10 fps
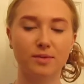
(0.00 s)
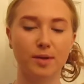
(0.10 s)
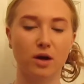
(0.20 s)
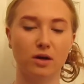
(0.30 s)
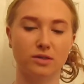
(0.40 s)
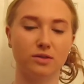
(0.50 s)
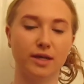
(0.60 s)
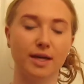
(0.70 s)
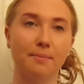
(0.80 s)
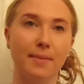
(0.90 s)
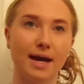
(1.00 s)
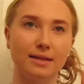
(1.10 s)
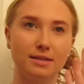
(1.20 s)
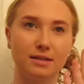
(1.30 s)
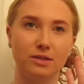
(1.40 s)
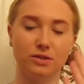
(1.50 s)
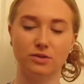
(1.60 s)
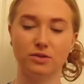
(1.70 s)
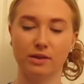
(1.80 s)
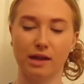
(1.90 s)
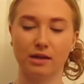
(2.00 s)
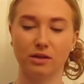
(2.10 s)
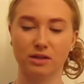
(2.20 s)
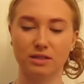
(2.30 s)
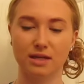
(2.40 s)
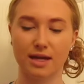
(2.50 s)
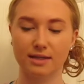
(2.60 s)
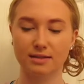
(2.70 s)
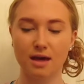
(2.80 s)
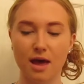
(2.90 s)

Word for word: but it also like mattes it too, so that it looks nice.